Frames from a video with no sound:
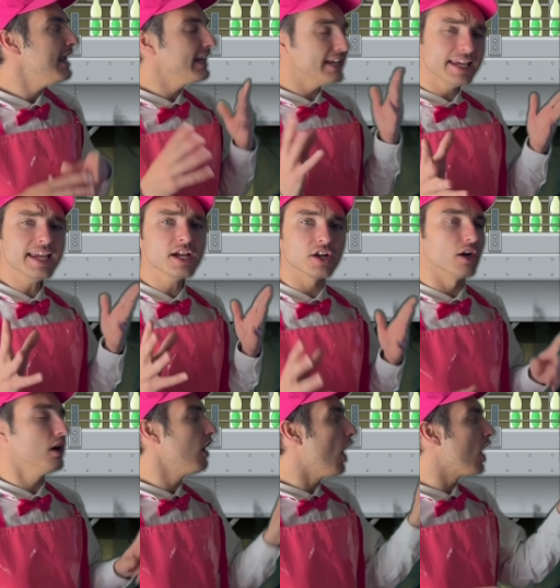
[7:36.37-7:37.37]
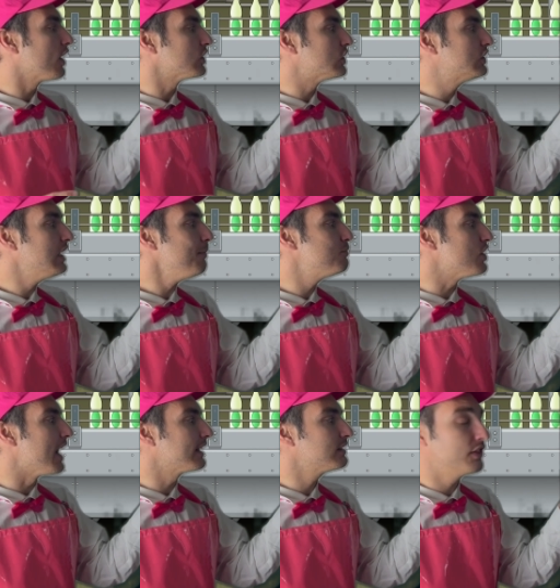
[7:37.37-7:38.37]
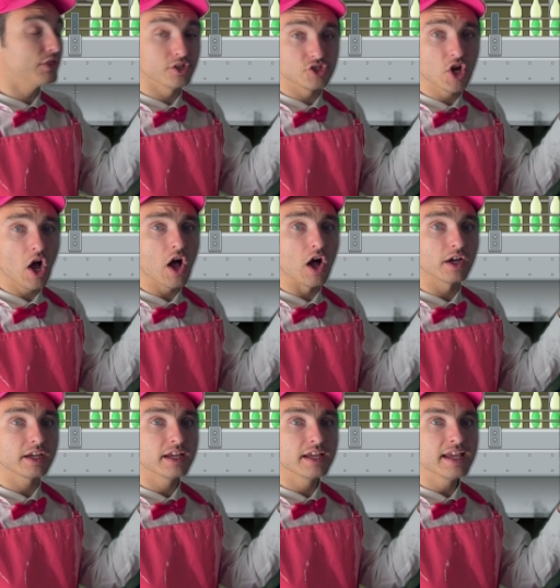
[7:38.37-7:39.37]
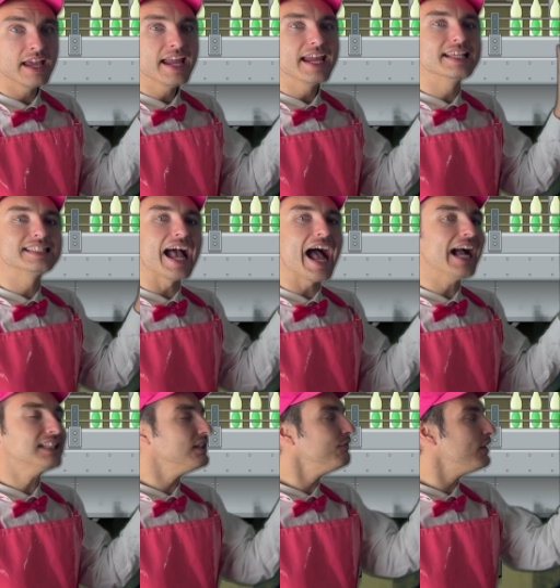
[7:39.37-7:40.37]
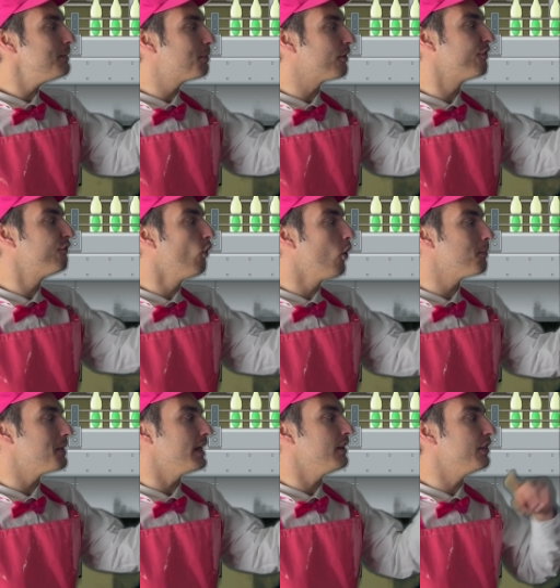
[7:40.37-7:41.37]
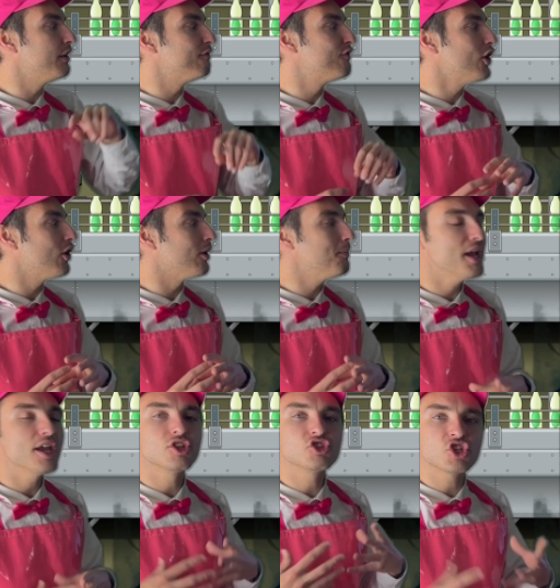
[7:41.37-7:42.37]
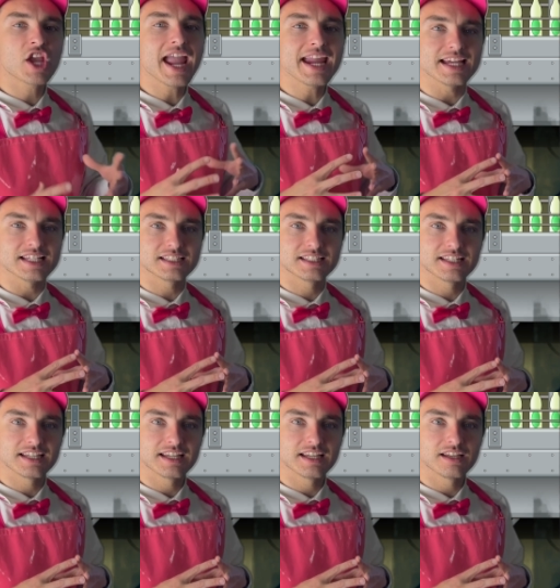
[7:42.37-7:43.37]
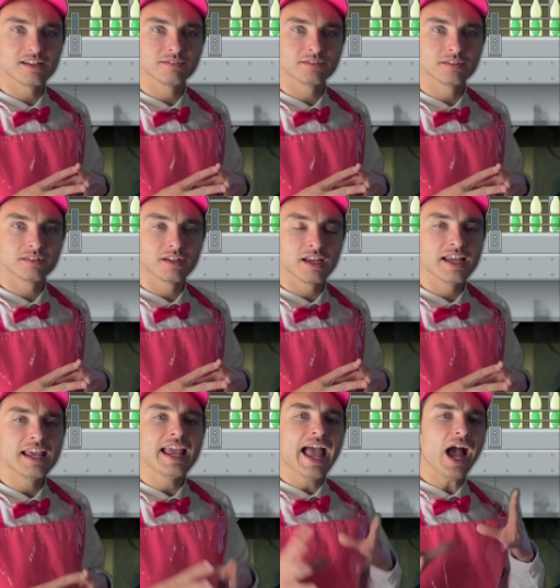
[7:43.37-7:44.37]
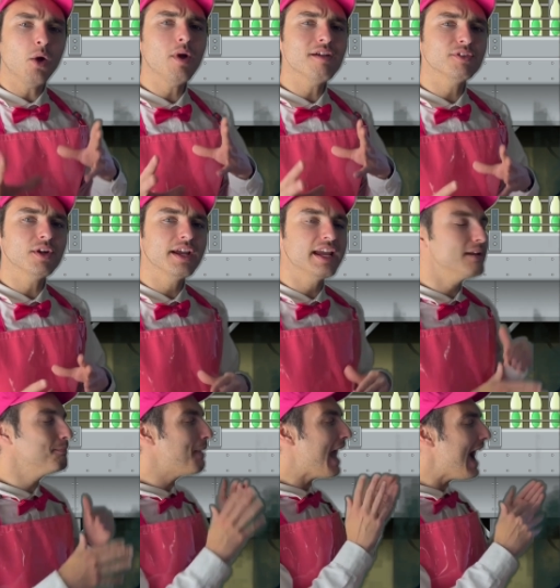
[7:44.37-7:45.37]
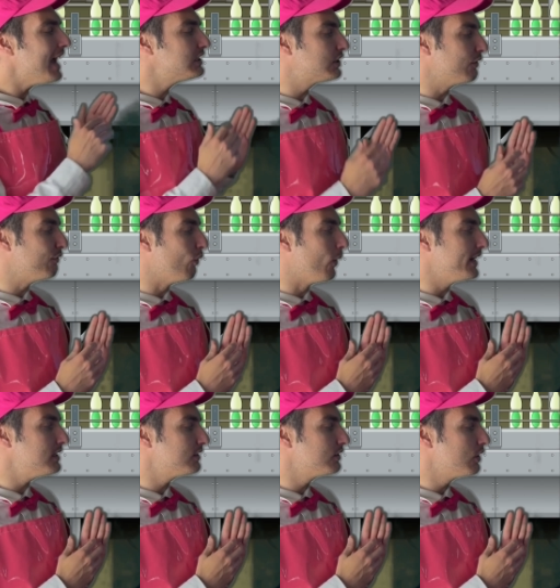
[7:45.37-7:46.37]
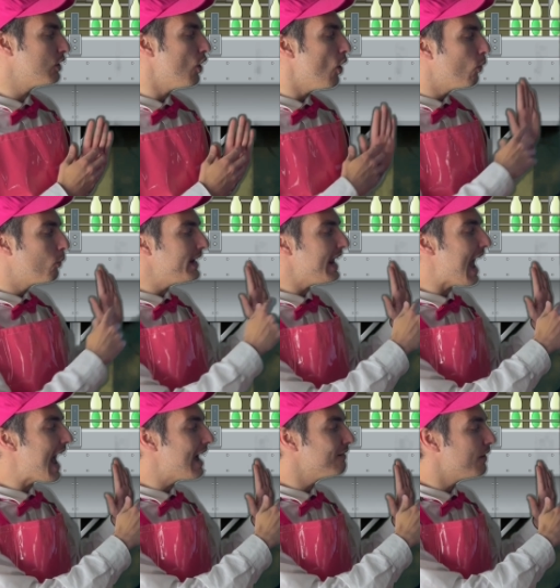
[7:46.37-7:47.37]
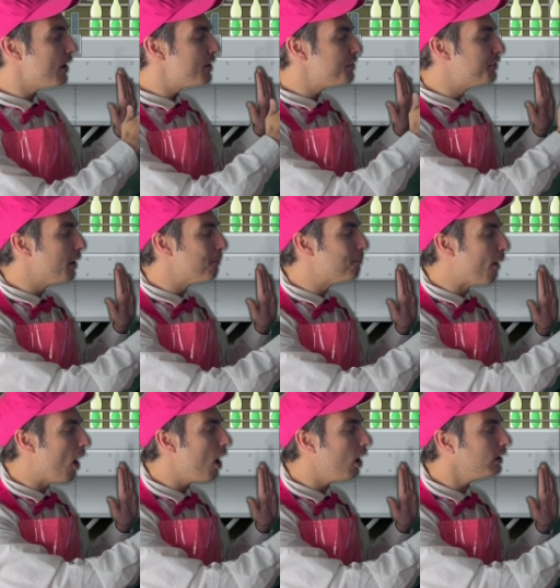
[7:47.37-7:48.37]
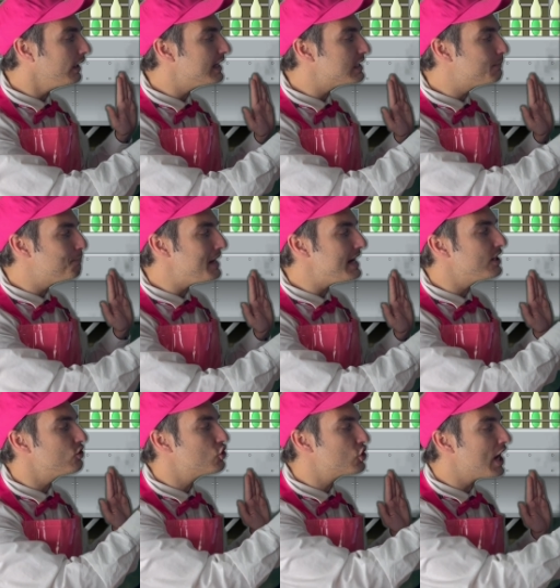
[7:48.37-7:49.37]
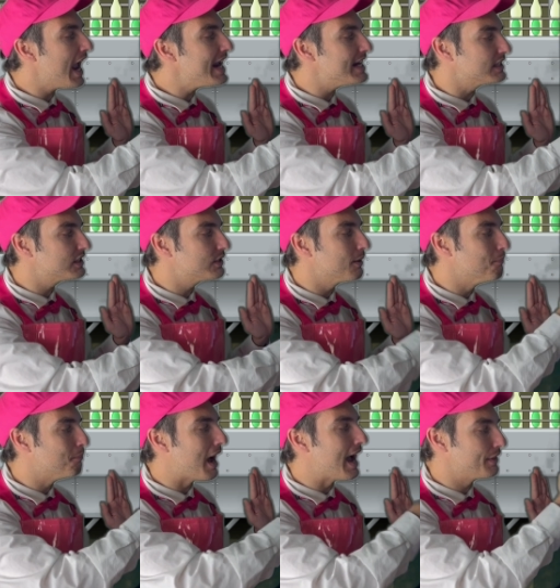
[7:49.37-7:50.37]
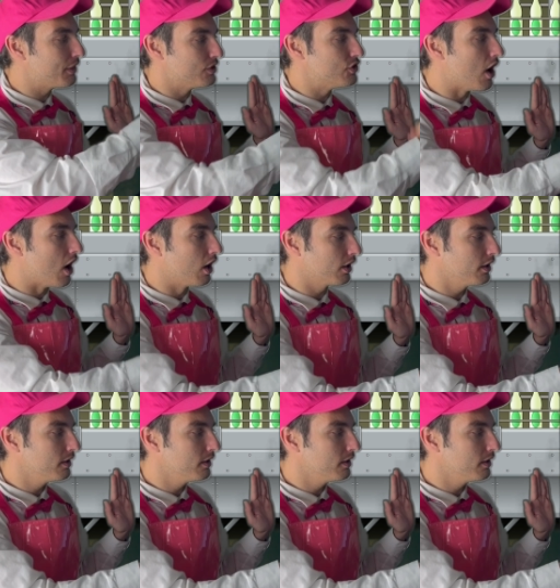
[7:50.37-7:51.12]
Here, our subject, the dog, is actively performing the verb chased. However, in passive voice, we have the ball is being chased by the dog.